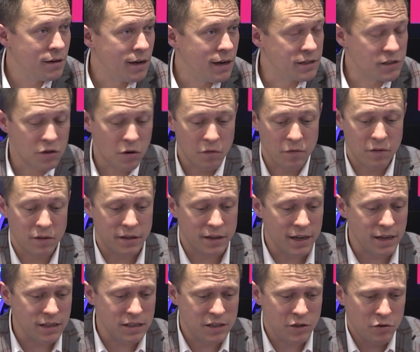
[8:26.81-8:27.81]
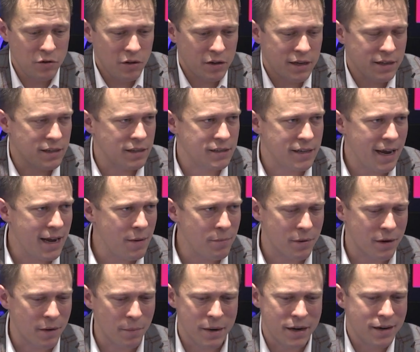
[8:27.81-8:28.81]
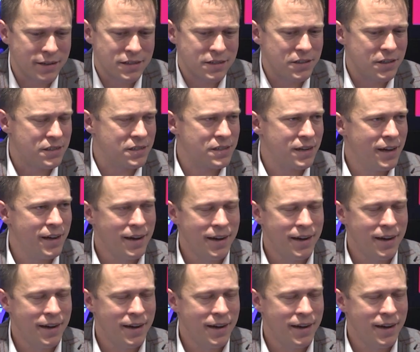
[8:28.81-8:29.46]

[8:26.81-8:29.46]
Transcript: And so for this, you look at the tape, and, I mean, it's just,